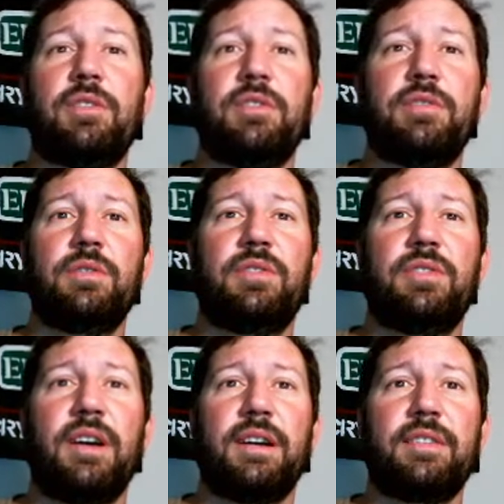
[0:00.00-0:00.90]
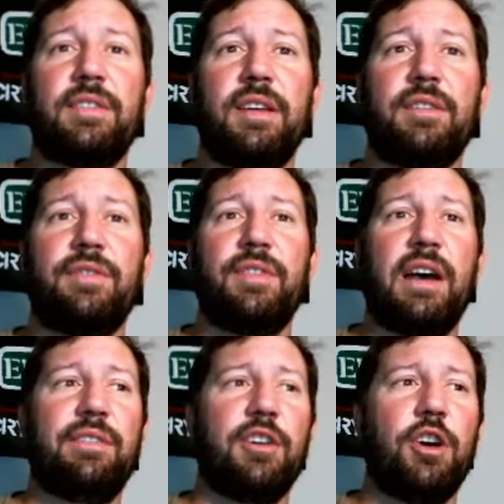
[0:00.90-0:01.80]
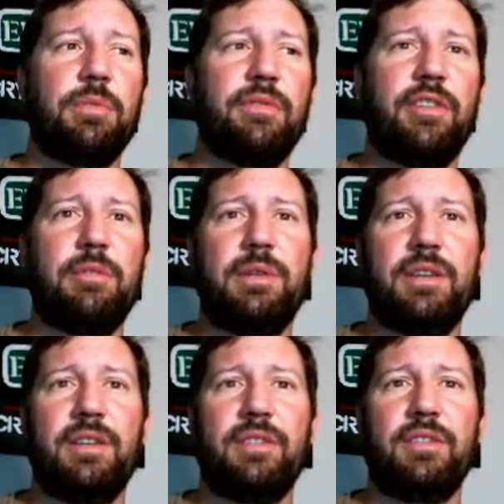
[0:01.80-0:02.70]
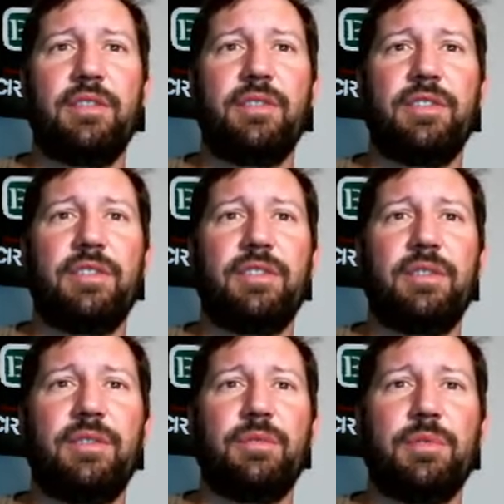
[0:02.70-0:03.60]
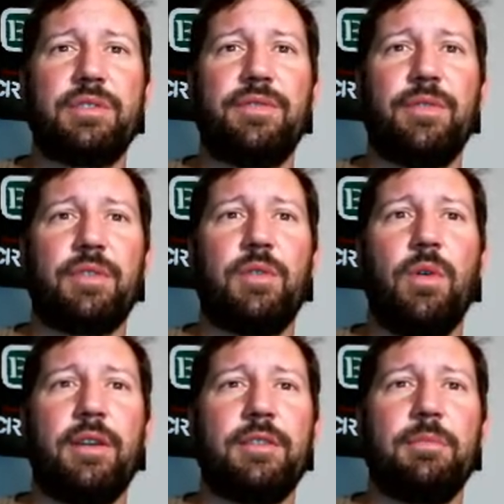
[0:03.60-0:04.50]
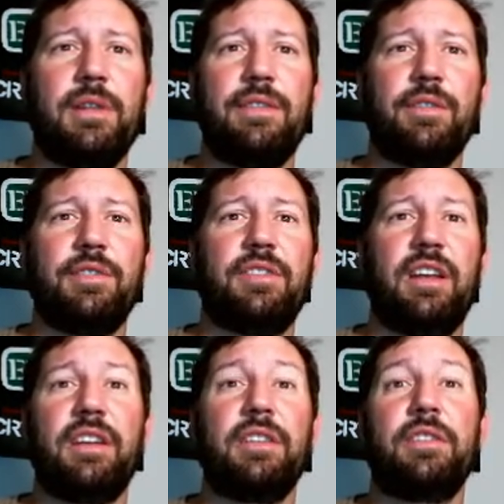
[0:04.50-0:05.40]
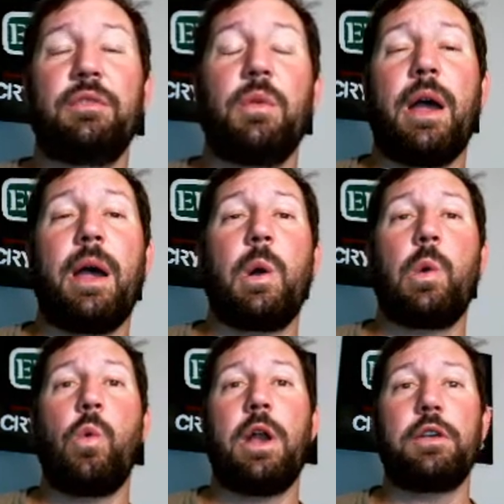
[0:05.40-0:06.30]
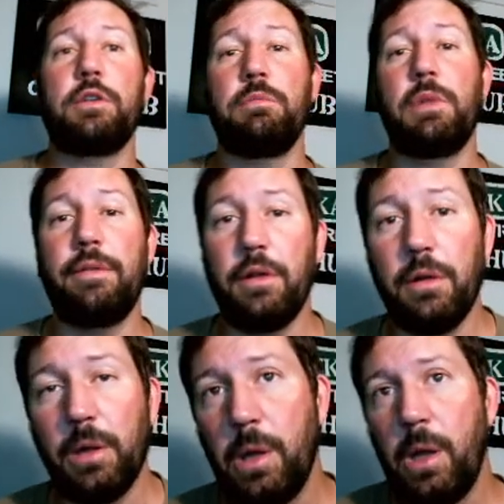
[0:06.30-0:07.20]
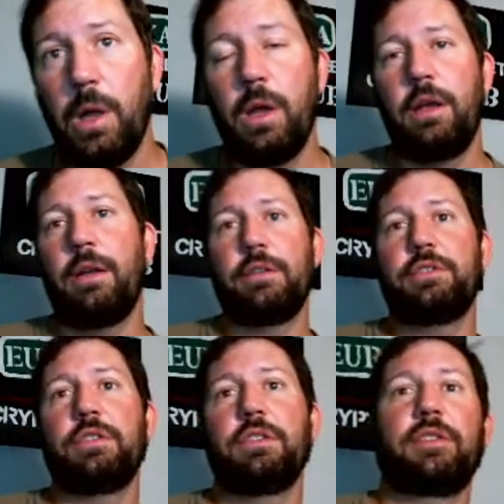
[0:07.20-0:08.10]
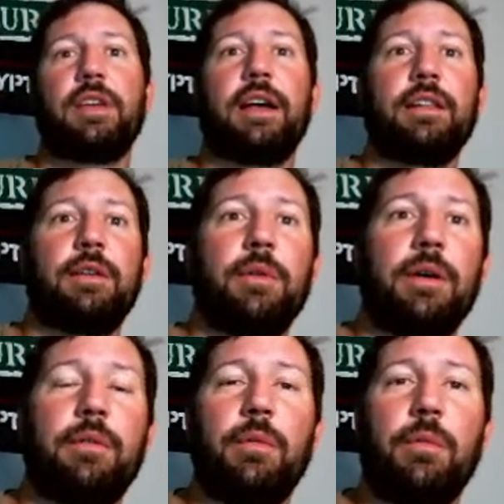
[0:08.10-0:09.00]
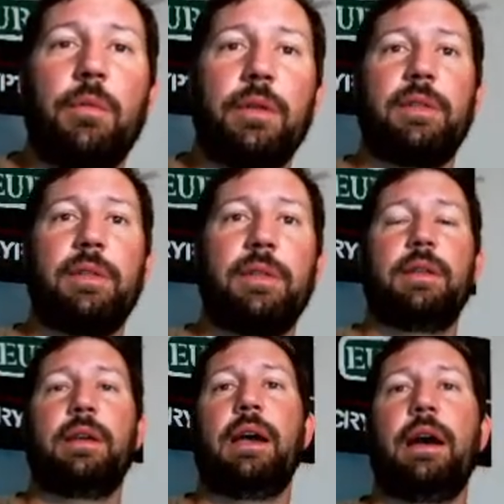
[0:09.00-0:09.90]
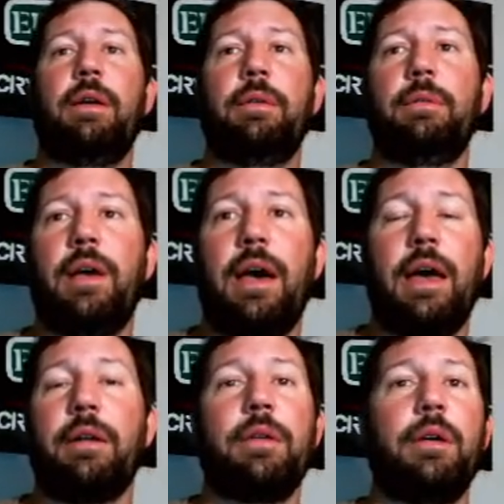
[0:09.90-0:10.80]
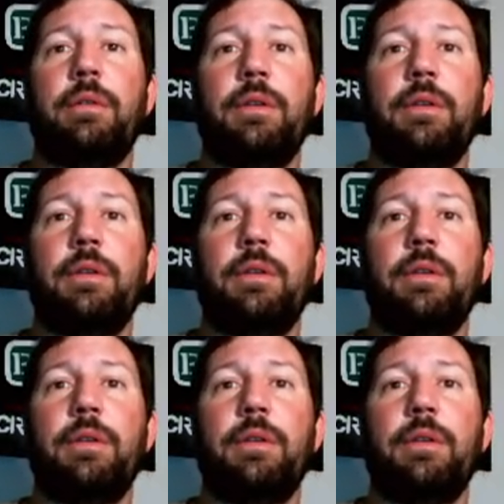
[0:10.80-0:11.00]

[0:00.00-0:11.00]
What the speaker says: can choose SOCKS S5 or open VPN servers which force quantum level standards. Wow, quantum level. Not sure exactly how, I don't know.